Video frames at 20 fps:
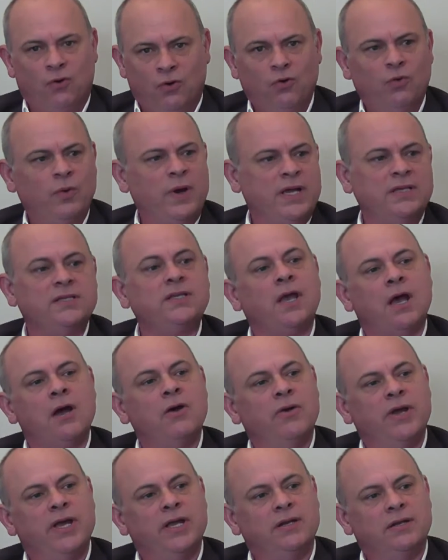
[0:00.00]
Always
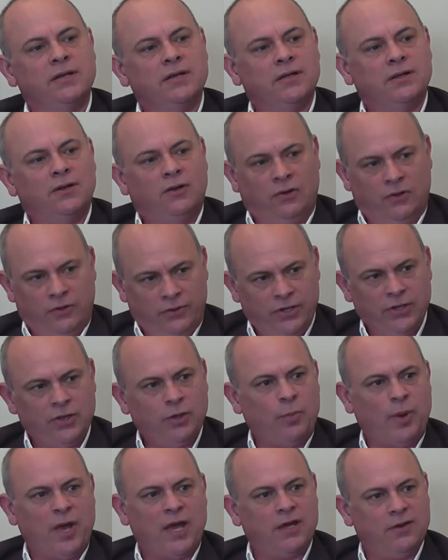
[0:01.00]
go in, look at
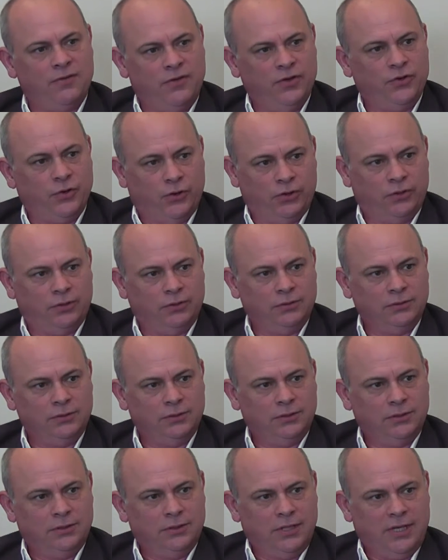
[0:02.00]
the back of the door,
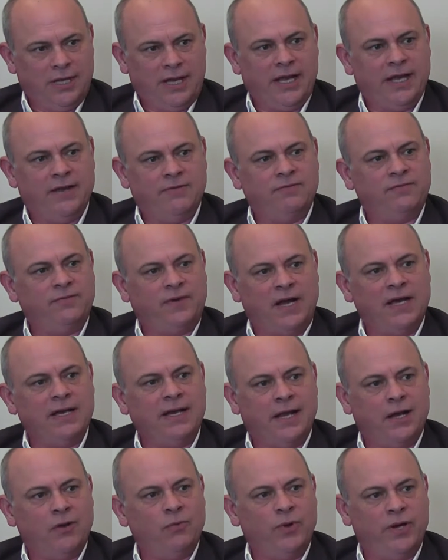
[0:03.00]
and
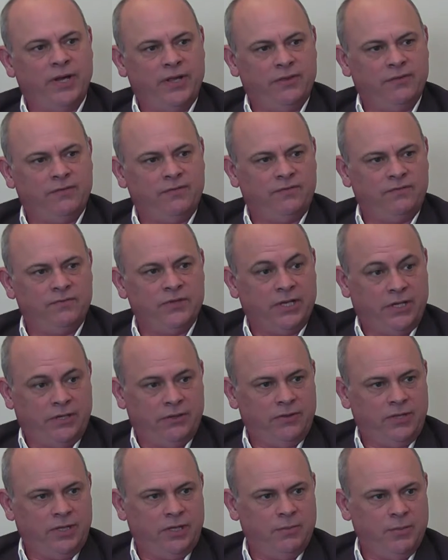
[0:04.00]
find out where
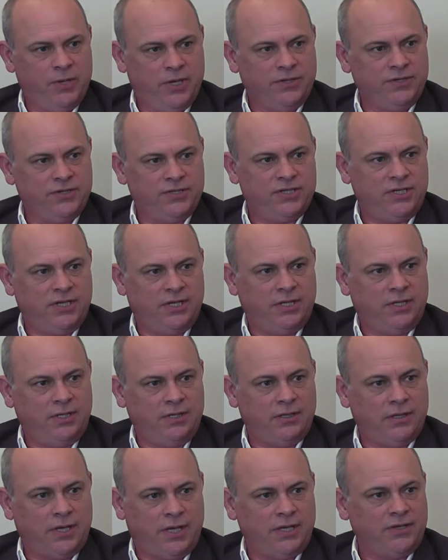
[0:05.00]
the
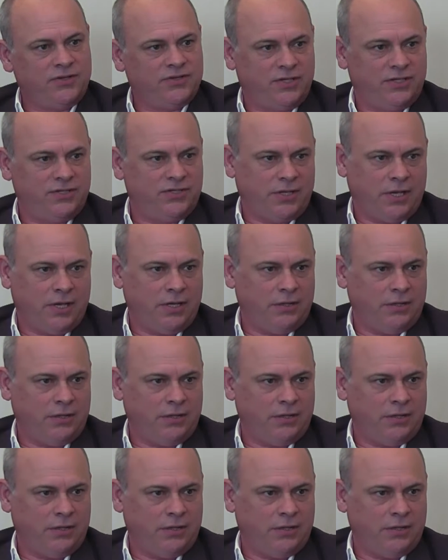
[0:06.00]
emergency exits